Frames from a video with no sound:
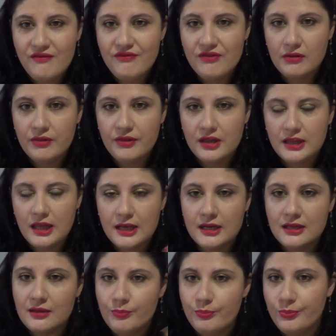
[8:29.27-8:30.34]
feel that I
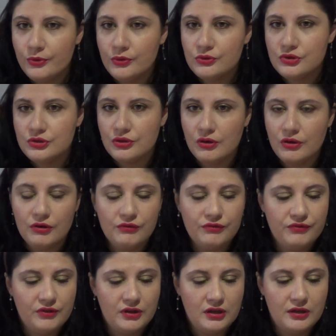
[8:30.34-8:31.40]
need a boost of